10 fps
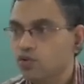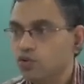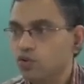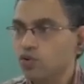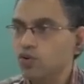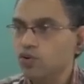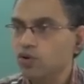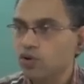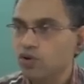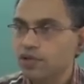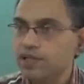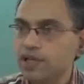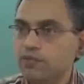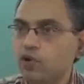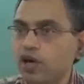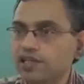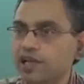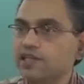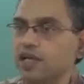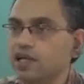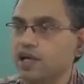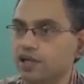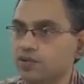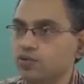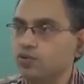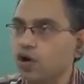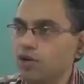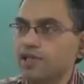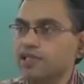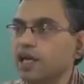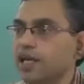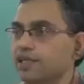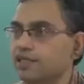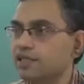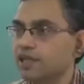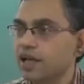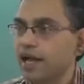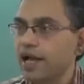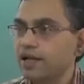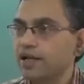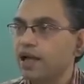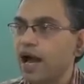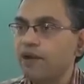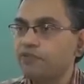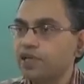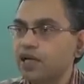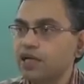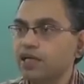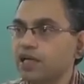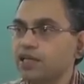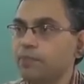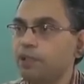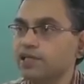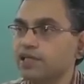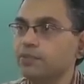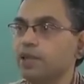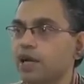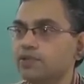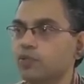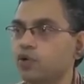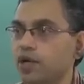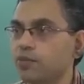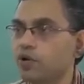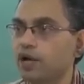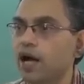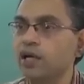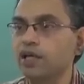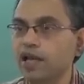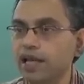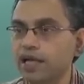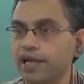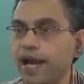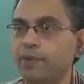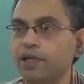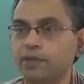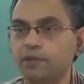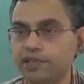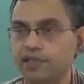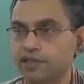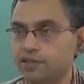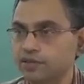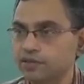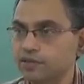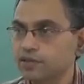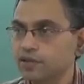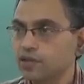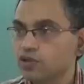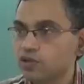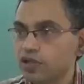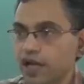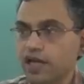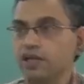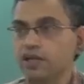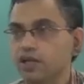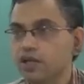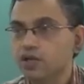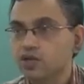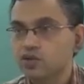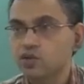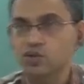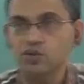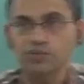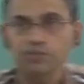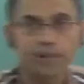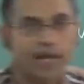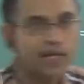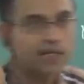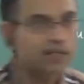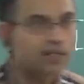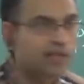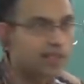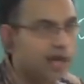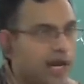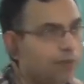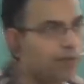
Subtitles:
who is a voracious eater, who always eats, and after eating the person becomes more and more hungry, like a diabetic patient. So then, to make that